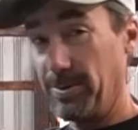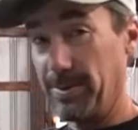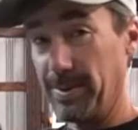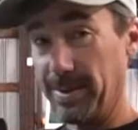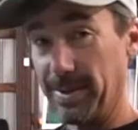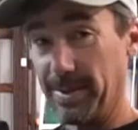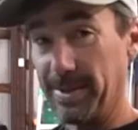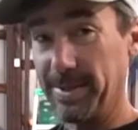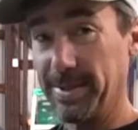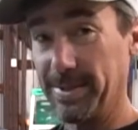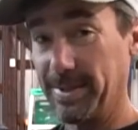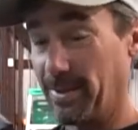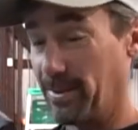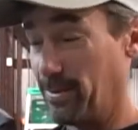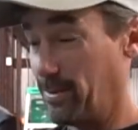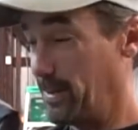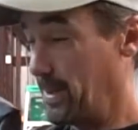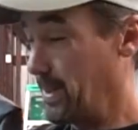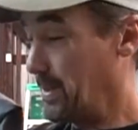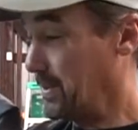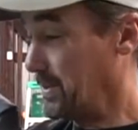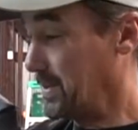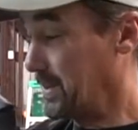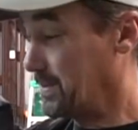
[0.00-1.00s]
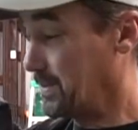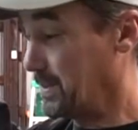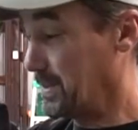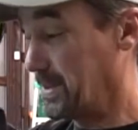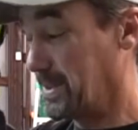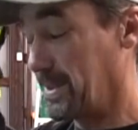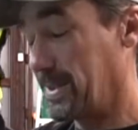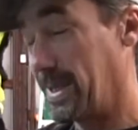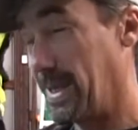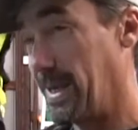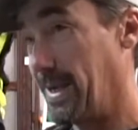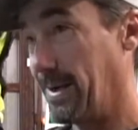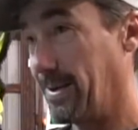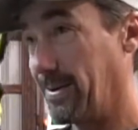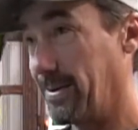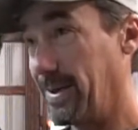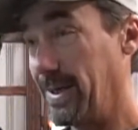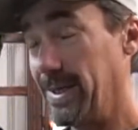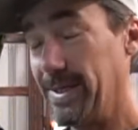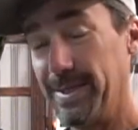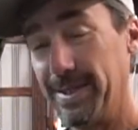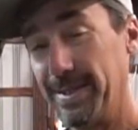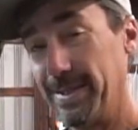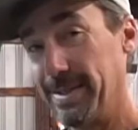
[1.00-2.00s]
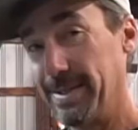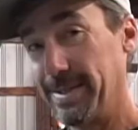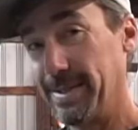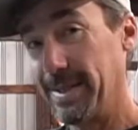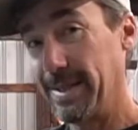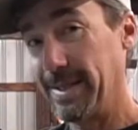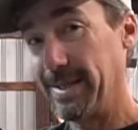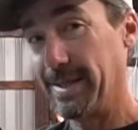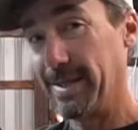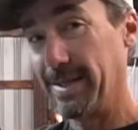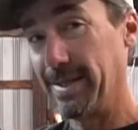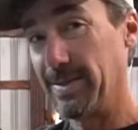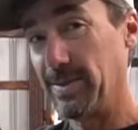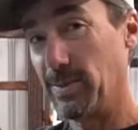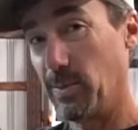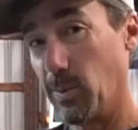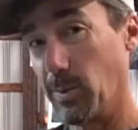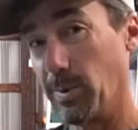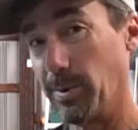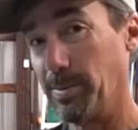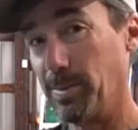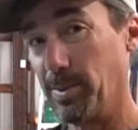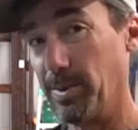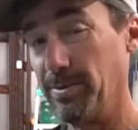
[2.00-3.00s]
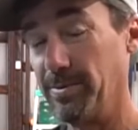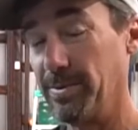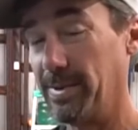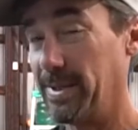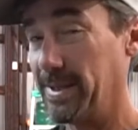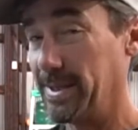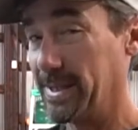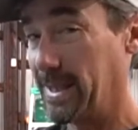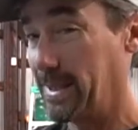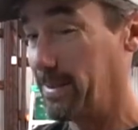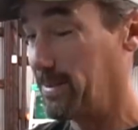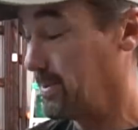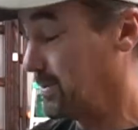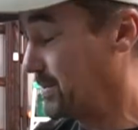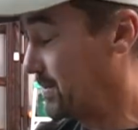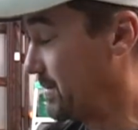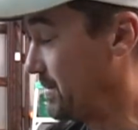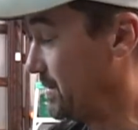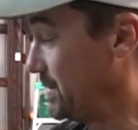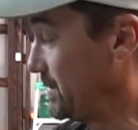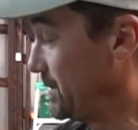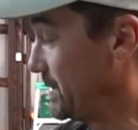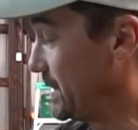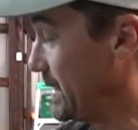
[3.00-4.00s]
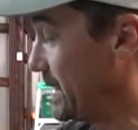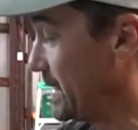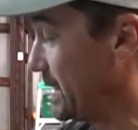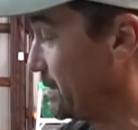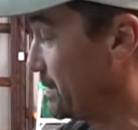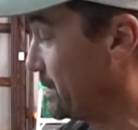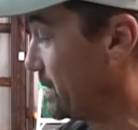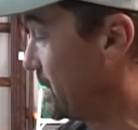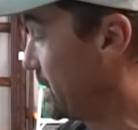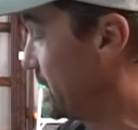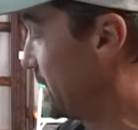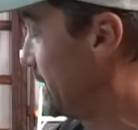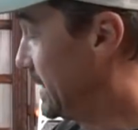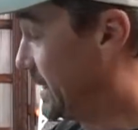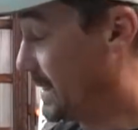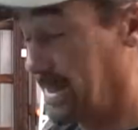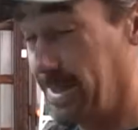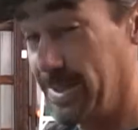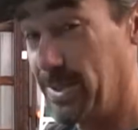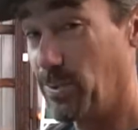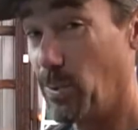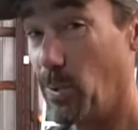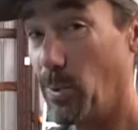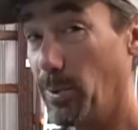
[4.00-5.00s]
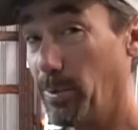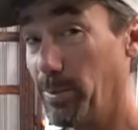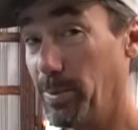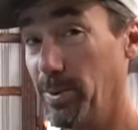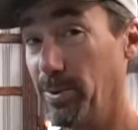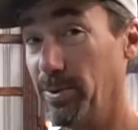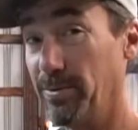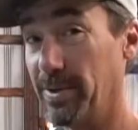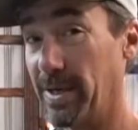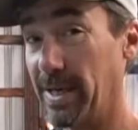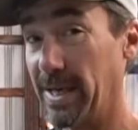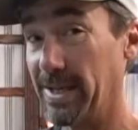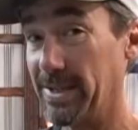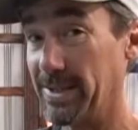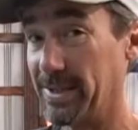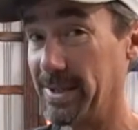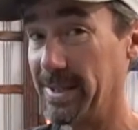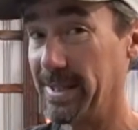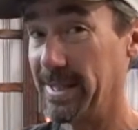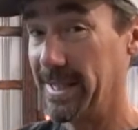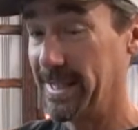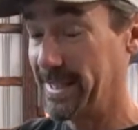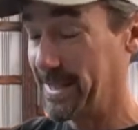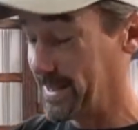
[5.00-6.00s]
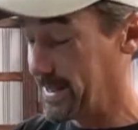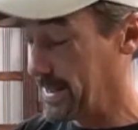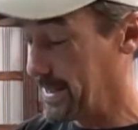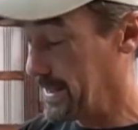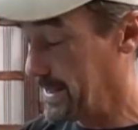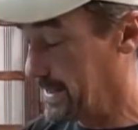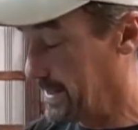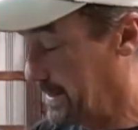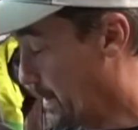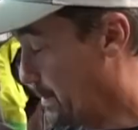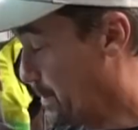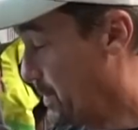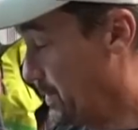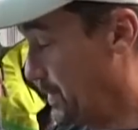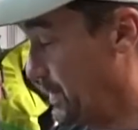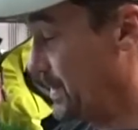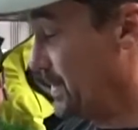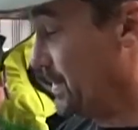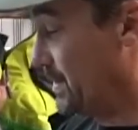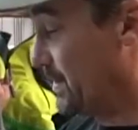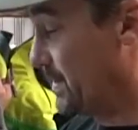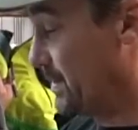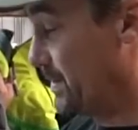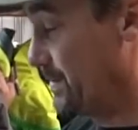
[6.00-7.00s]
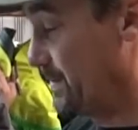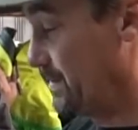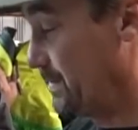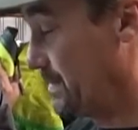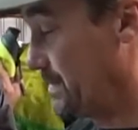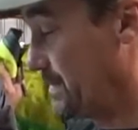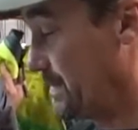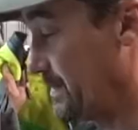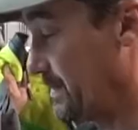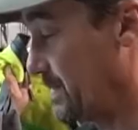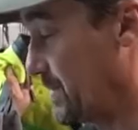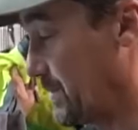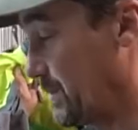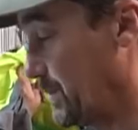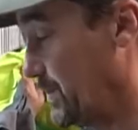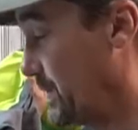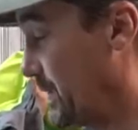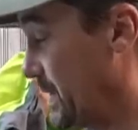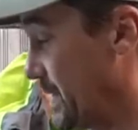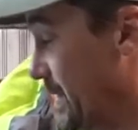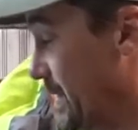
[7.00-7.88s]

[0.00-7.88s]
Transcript: this almost, which is kind of crazy to think that it's waterproof and it's able to do that, but it is waterproof. I actually tested it. I put it on, suited